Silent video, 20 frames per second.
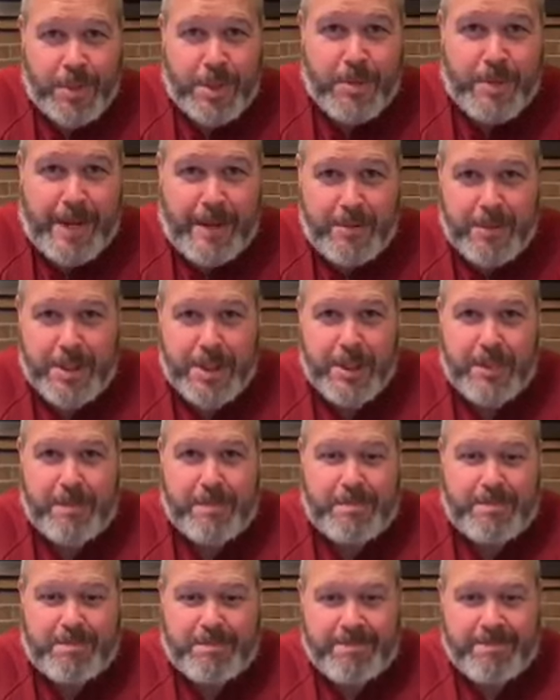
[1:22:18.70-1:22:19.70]
2 hours ago.
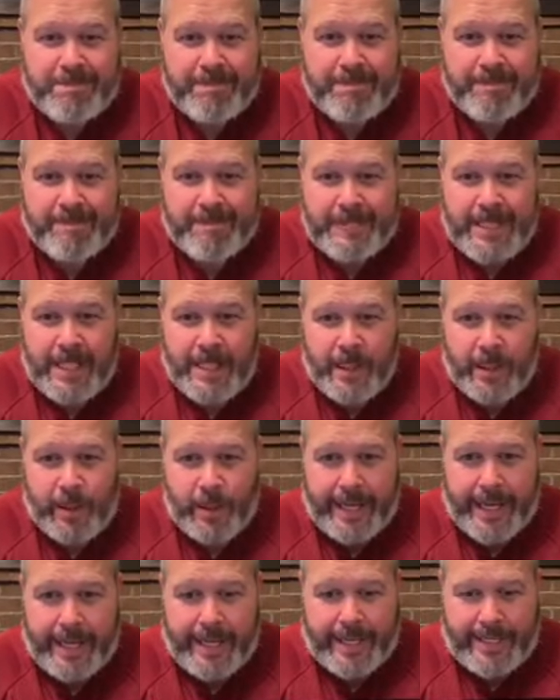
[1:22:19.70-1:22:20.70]

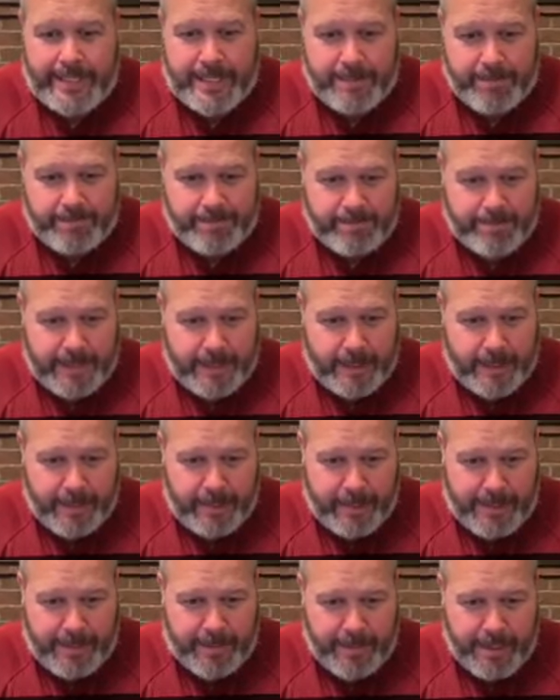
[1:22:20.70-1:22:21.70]
Okay, guys,
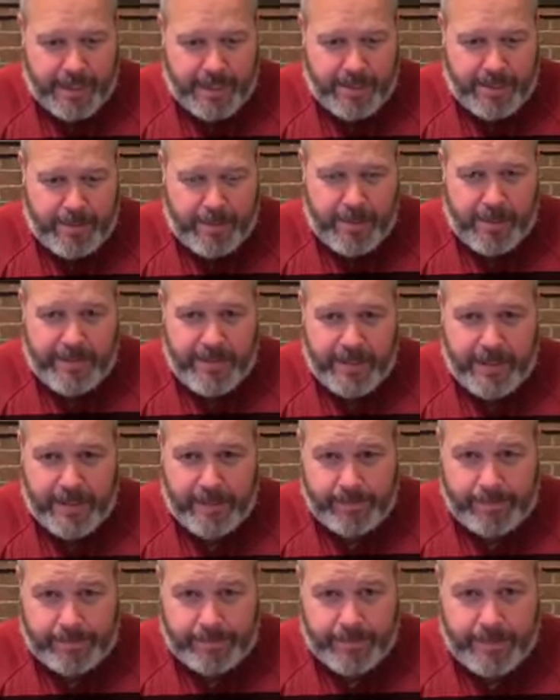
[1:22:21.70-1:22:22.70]
I'm going to drop off
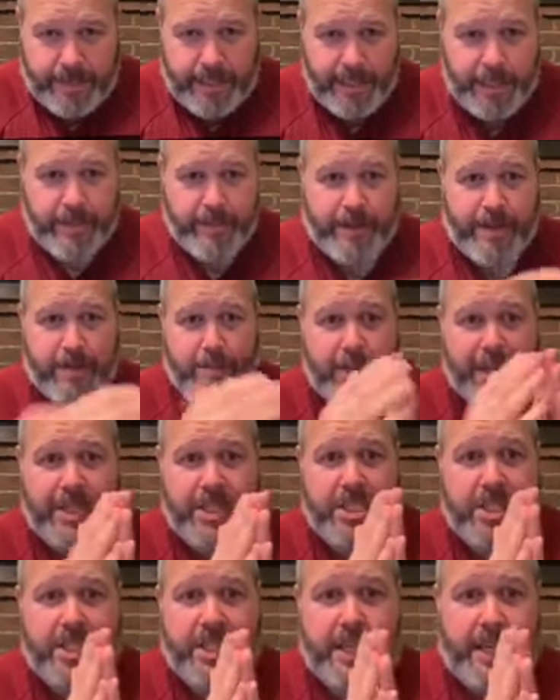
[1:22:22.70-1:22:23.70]
here. Thank you very
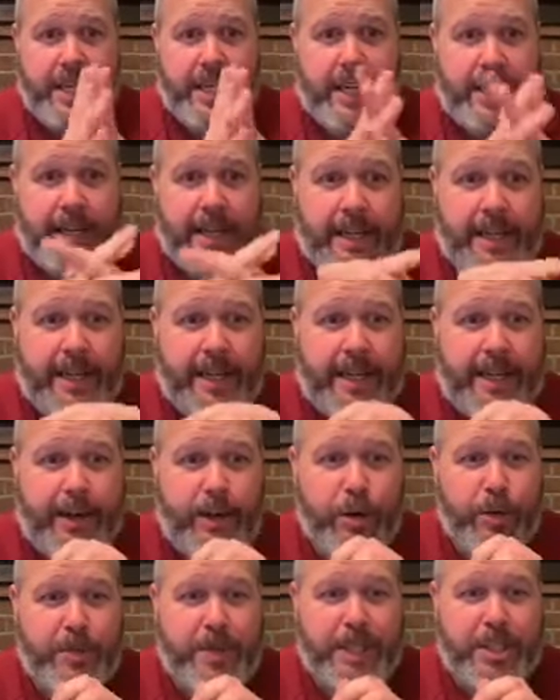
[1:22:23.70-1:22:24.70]
much. I
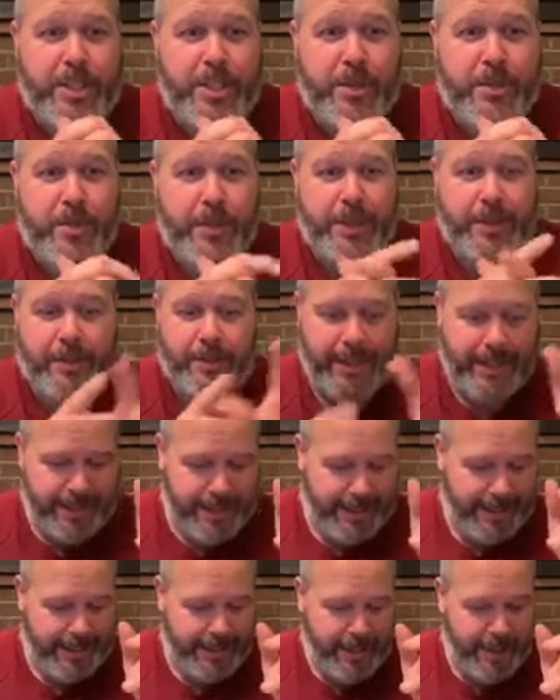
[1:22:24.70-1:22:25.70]
hope that you will
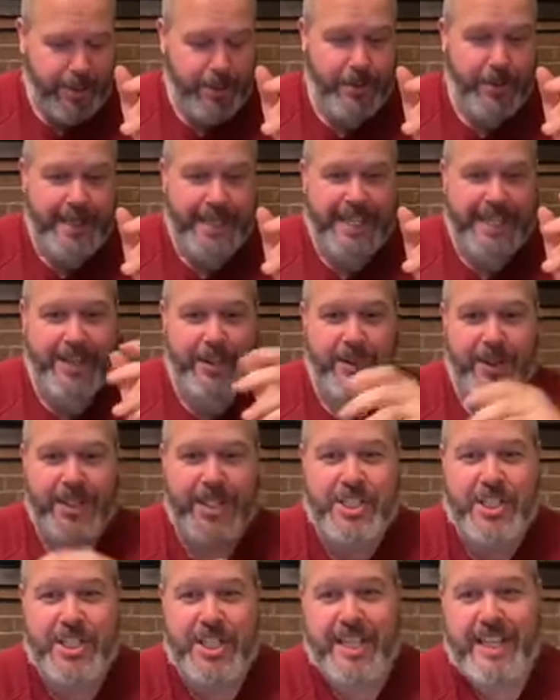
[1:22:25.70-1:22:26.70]
tune in on
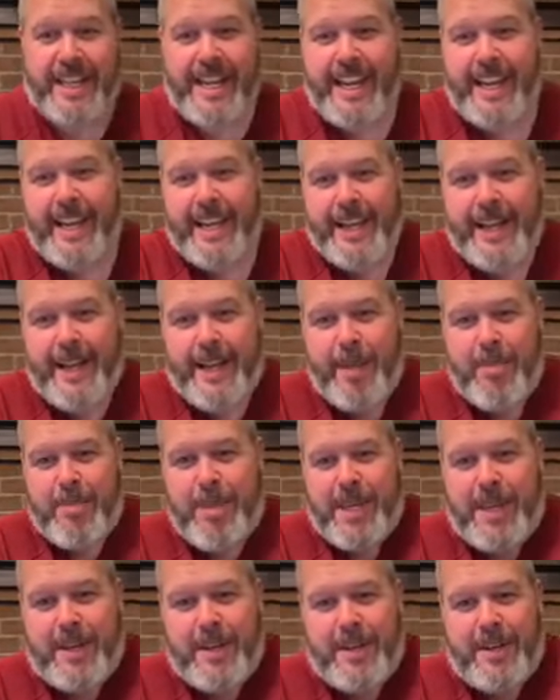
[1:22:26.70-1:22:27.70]
Sunday,
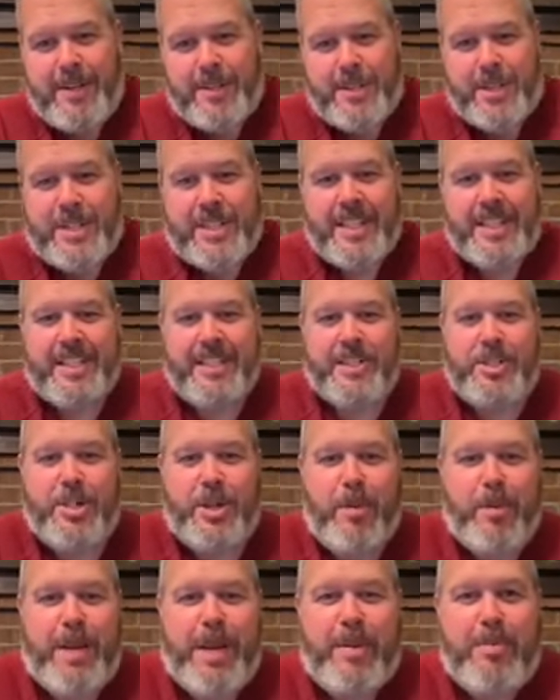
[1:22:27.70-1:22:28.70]
because the
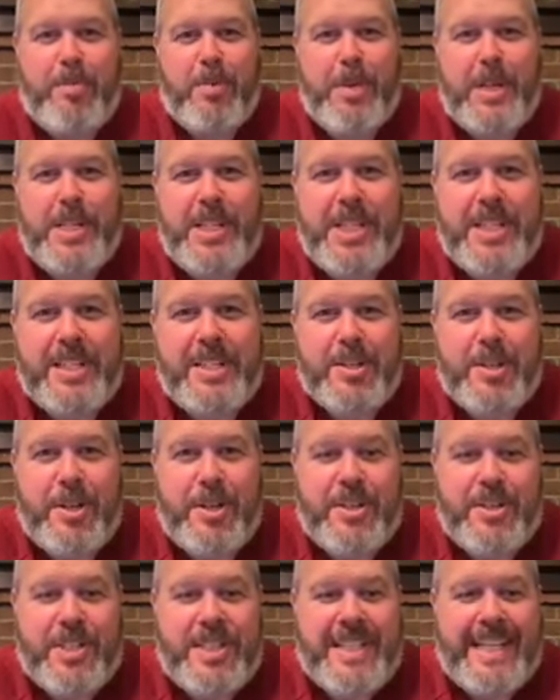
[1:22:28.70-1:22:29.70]
sermon I'm preaching is
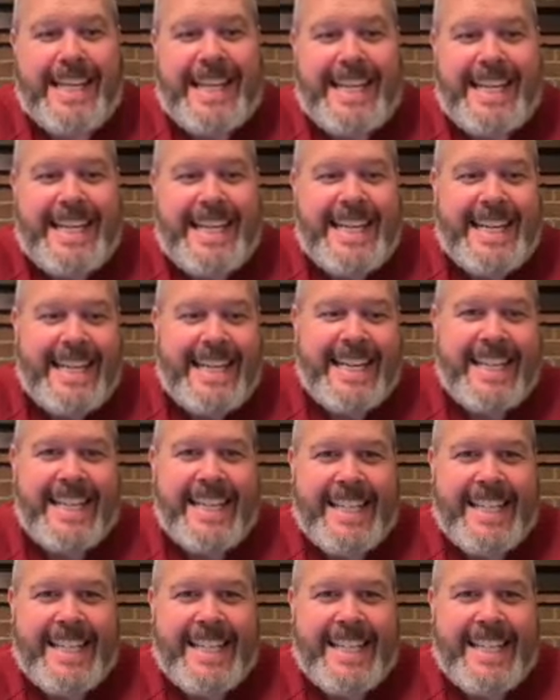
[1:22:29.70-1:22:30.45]
called Stinking